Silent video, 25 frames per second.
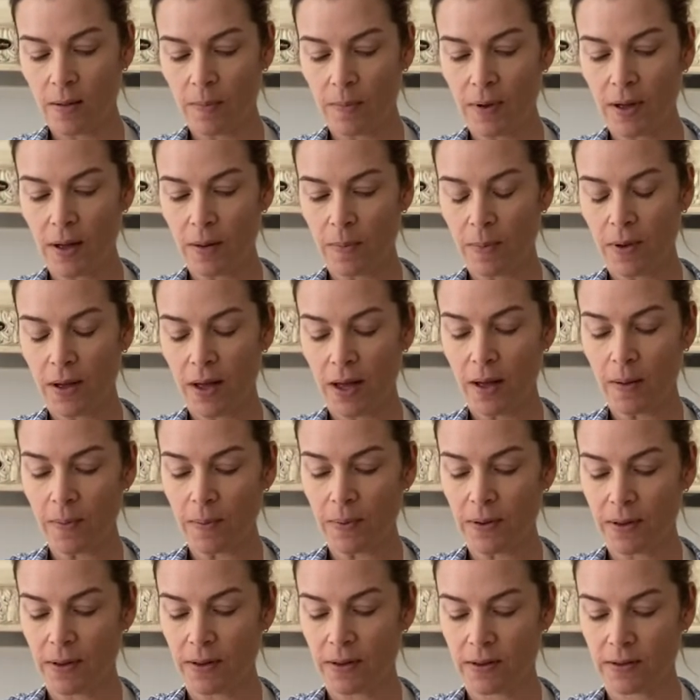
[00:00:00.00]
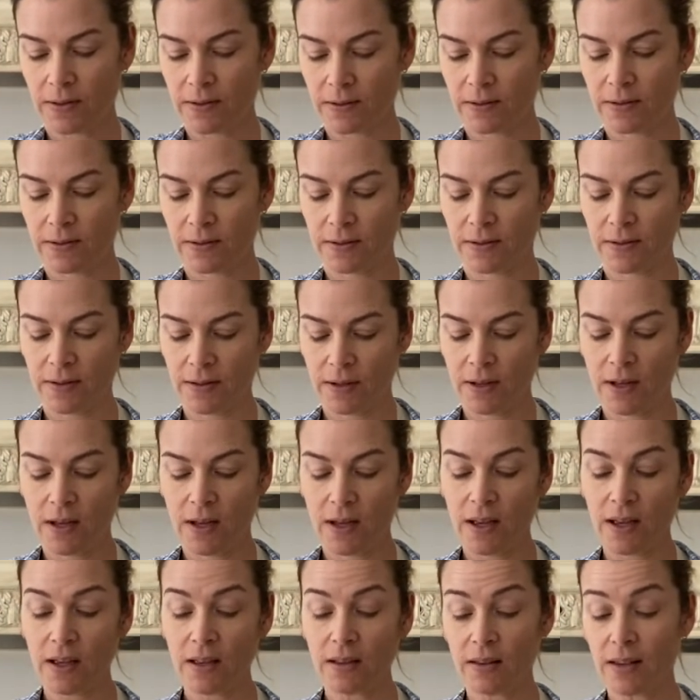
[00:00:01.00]
hop, hop.
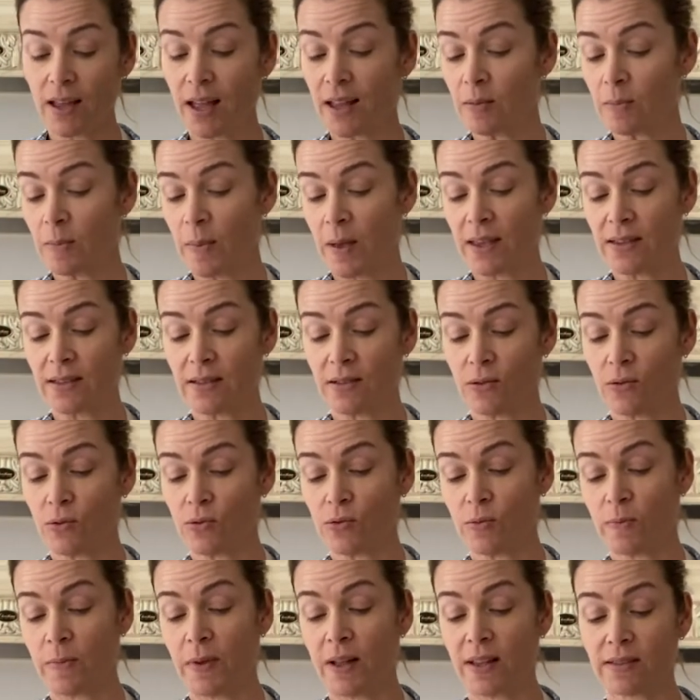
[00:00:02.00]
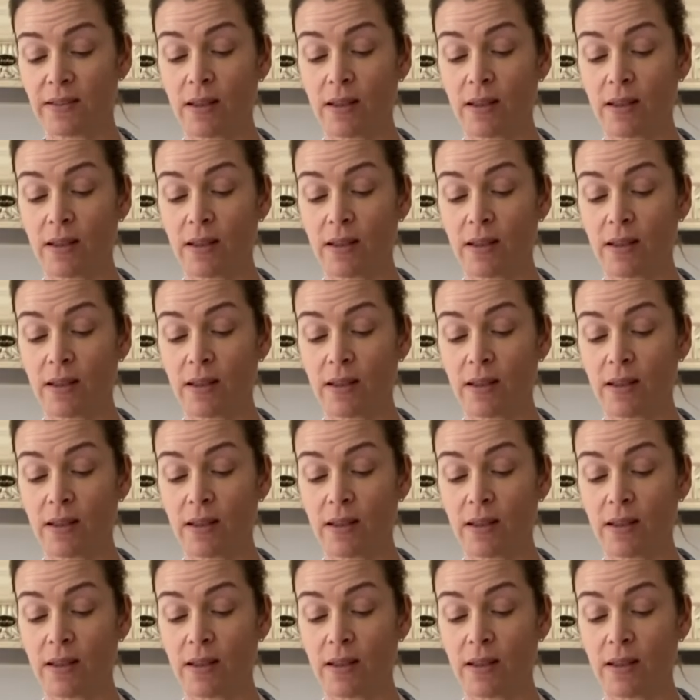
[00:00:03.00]
That pesto smells